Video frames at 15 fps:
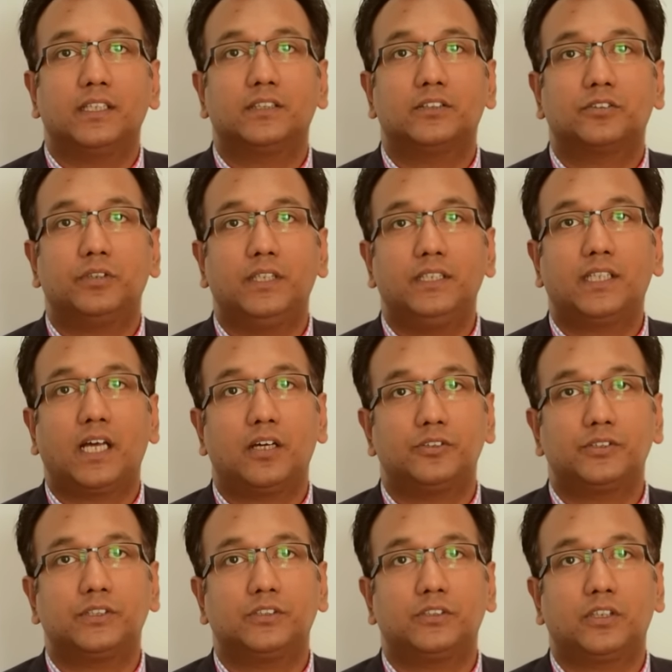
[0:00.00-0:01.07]

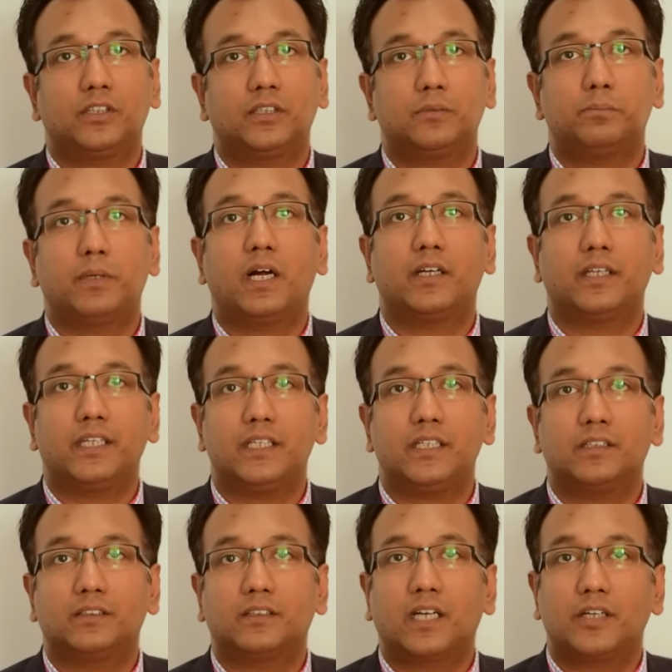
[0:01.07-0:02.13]
$3,000 per
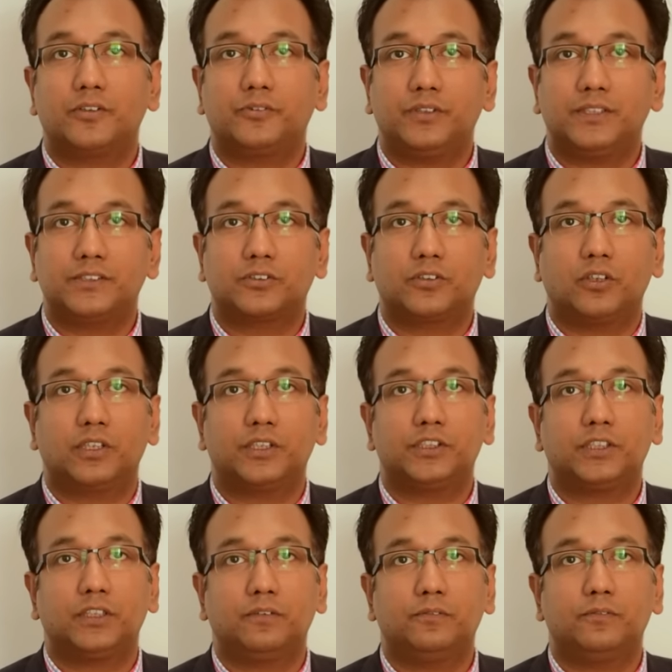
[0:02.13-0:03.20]
year country
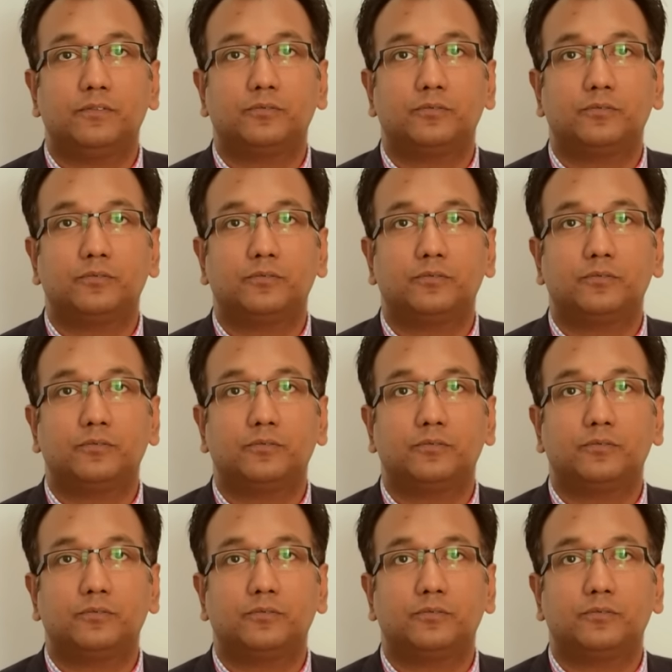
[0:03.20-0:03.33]
scholarship